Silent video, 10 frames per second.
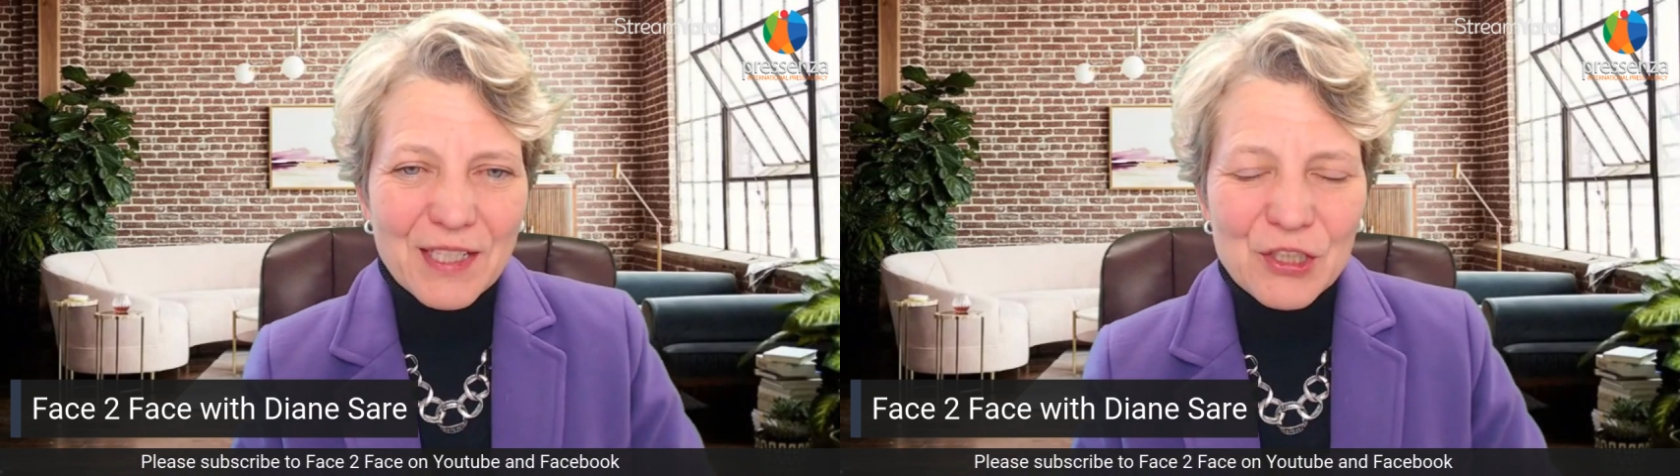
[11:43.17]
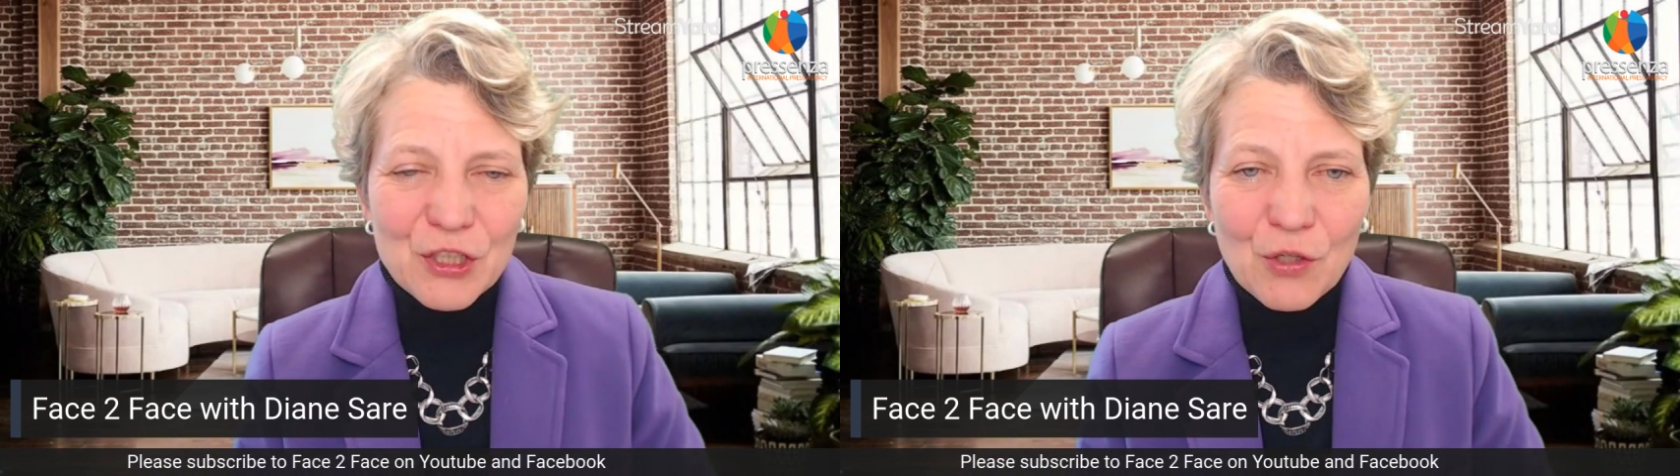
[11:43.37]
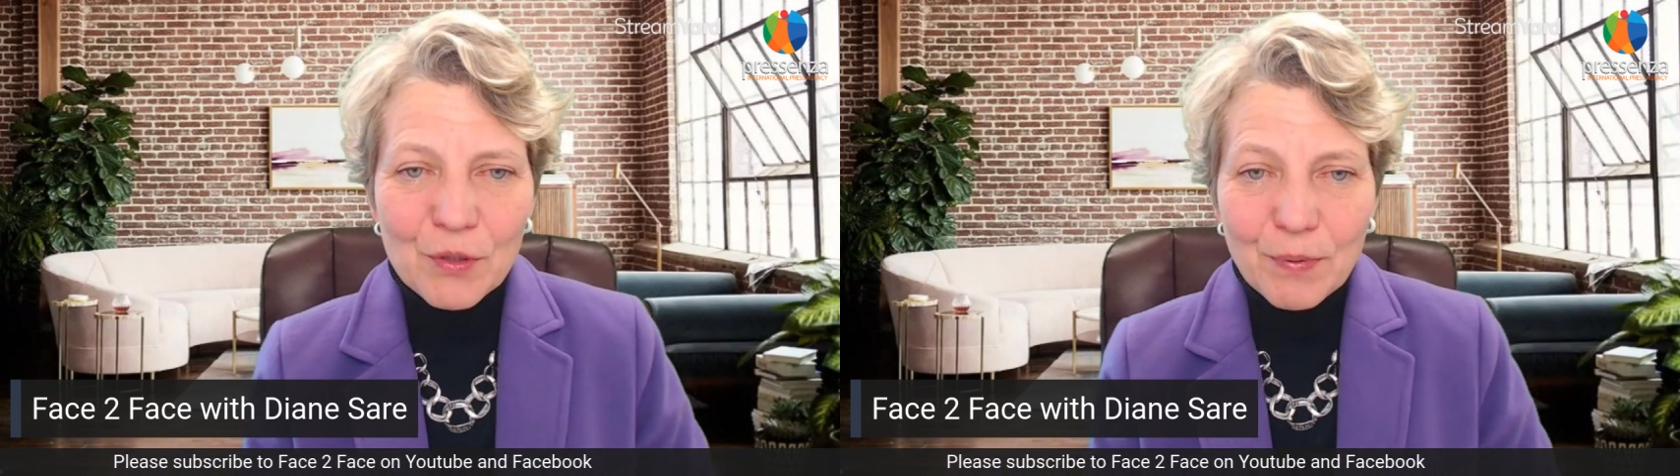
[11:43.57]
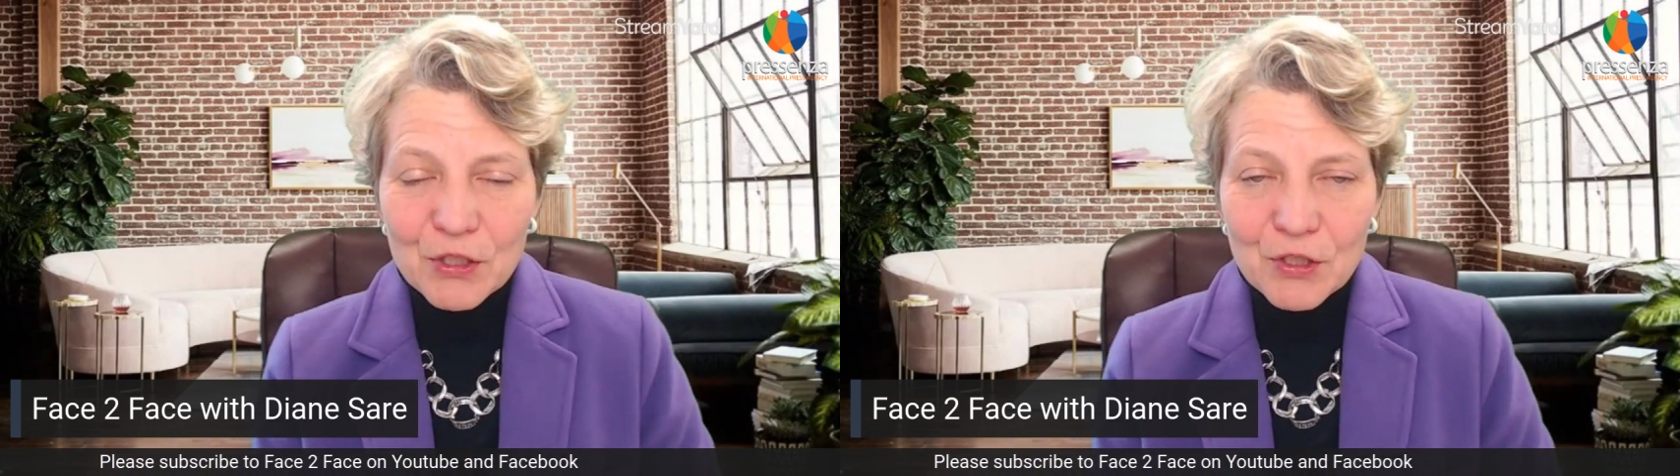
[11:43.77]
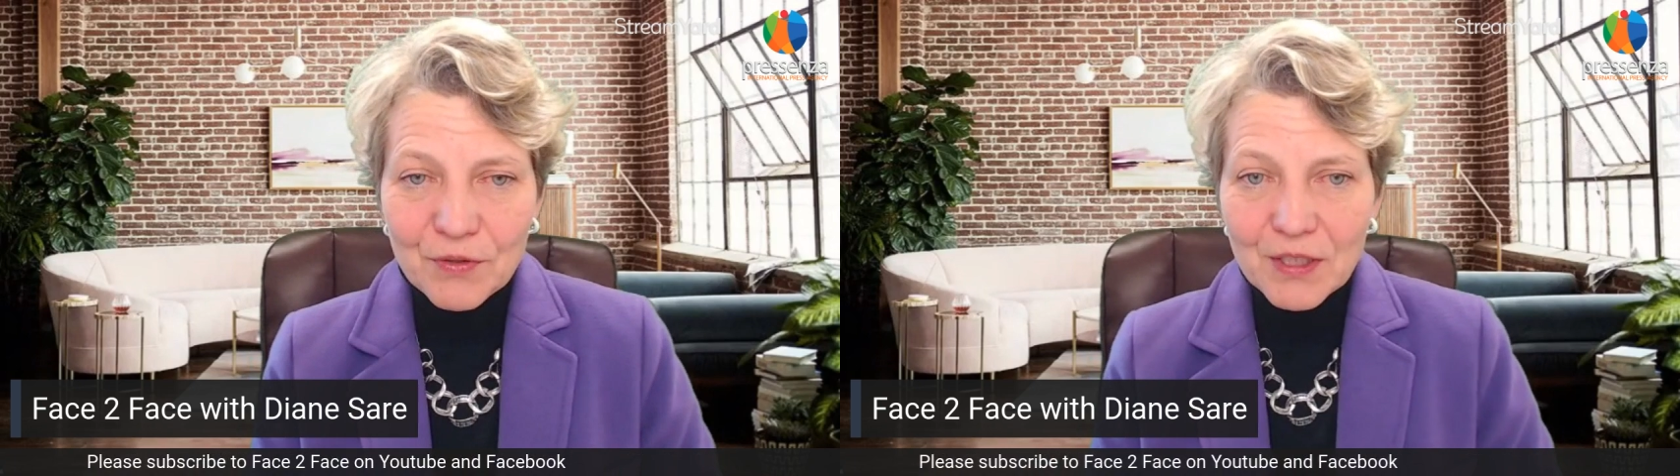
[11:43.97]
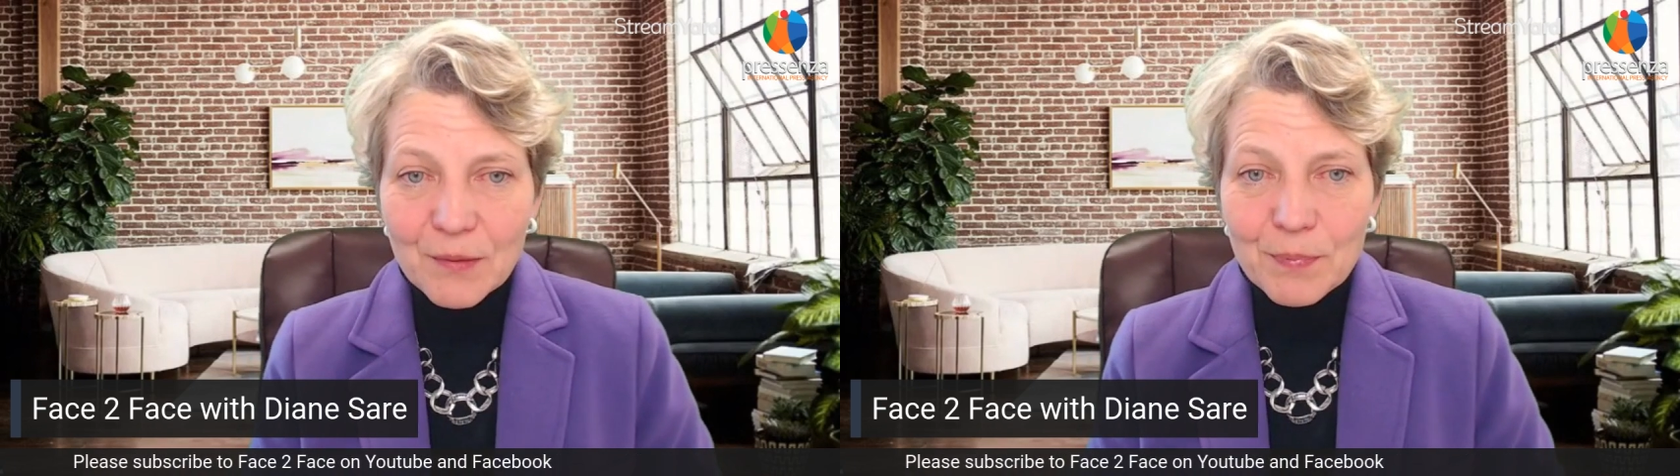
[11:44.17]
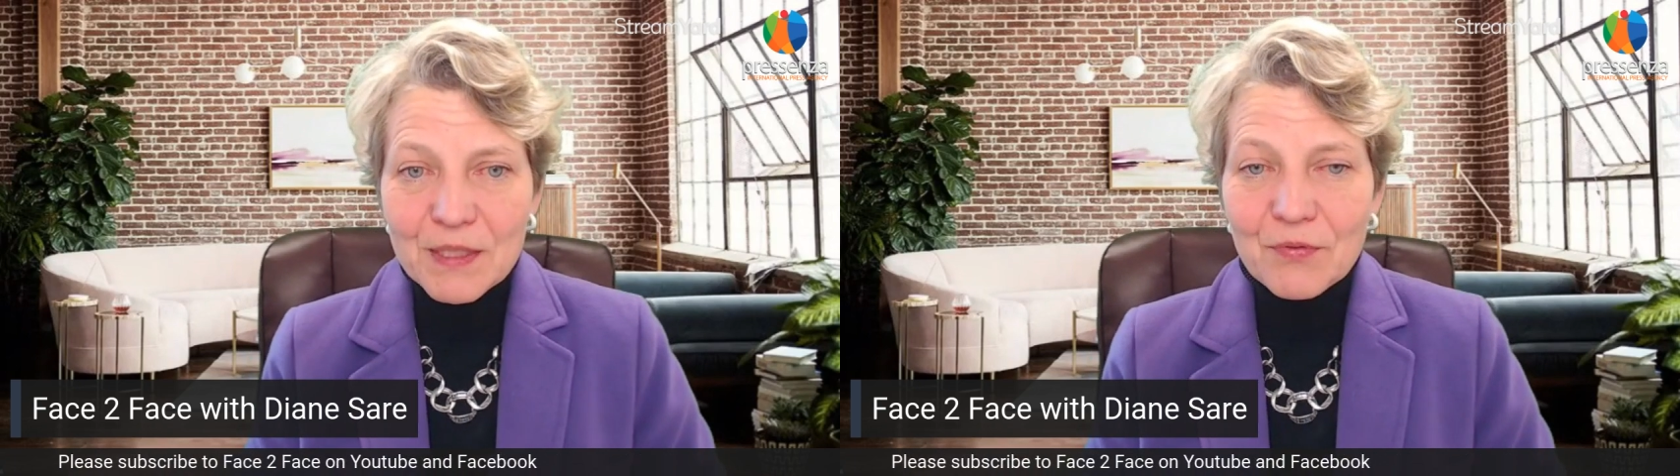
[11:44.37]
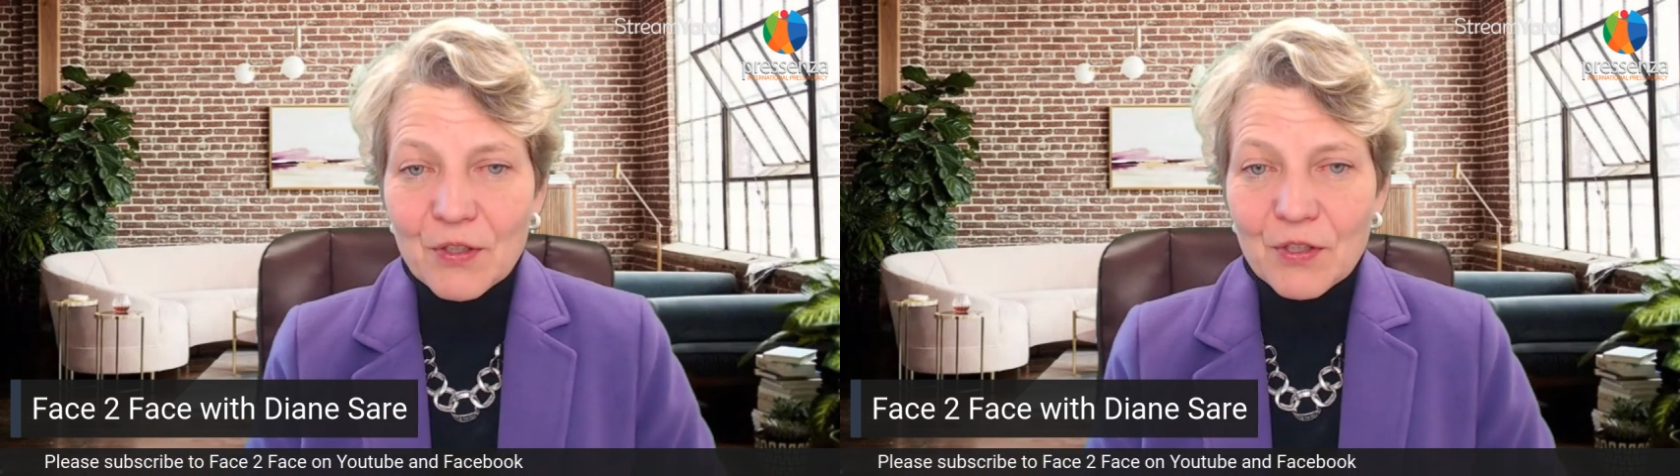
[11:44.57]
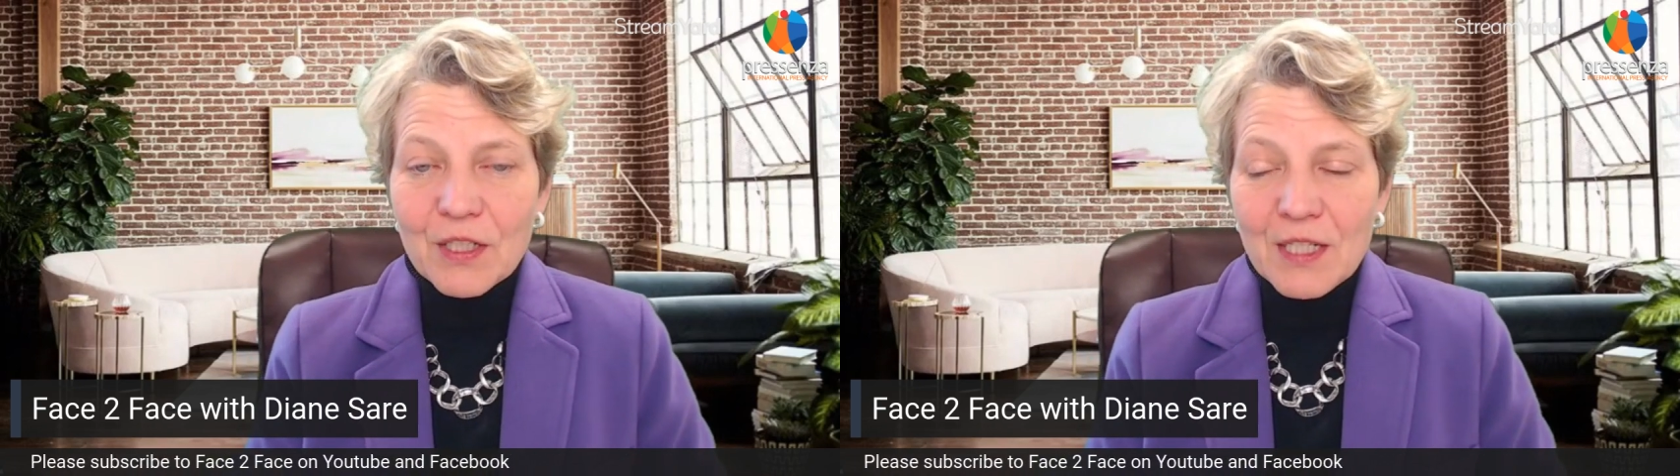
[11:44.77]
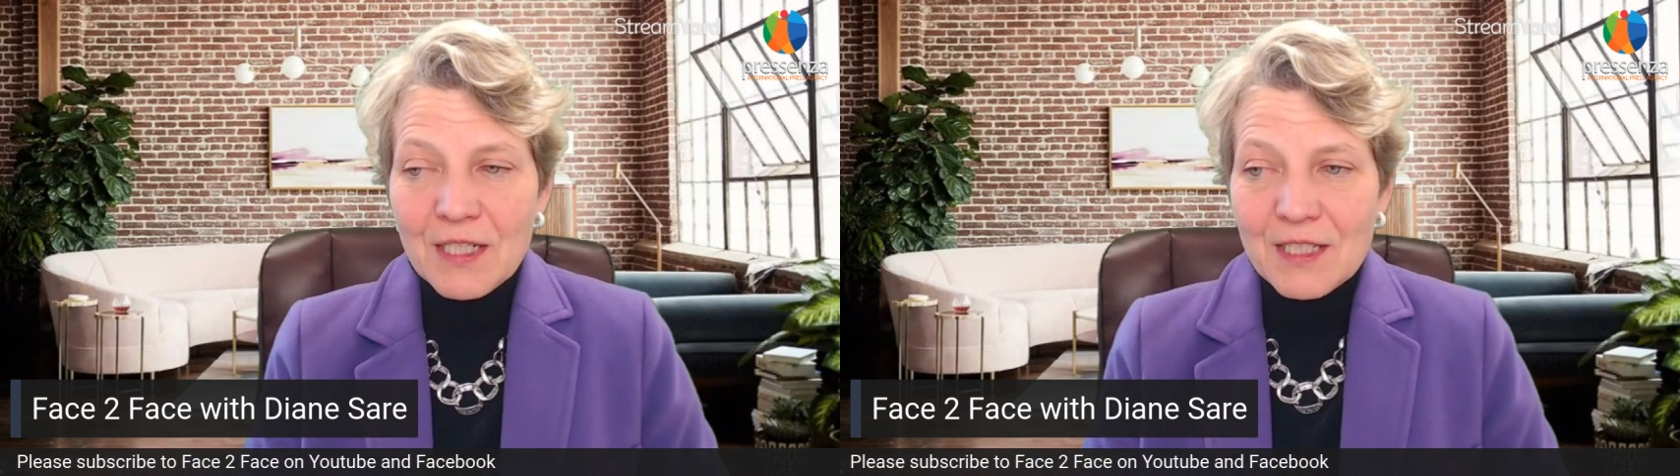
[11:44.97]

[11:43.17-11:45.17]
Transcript: had shown a bunch of clips of her